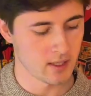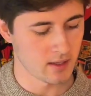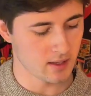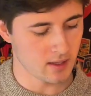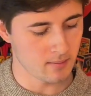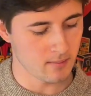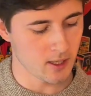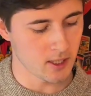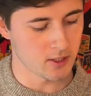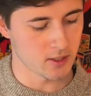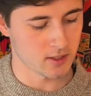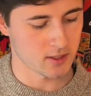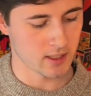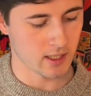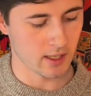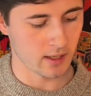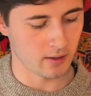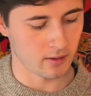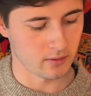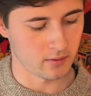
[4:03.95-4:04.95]
the major
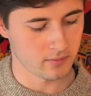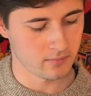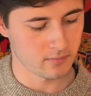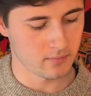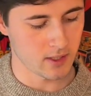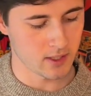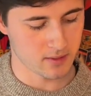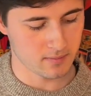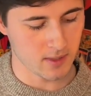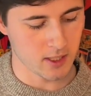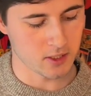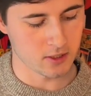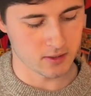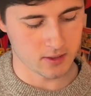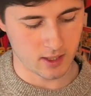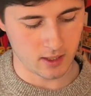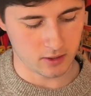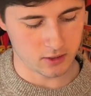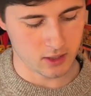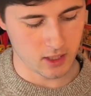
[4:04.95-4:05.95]
scale, this major
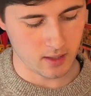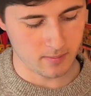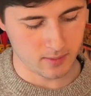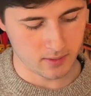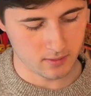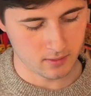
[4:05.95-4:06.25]
scale shape.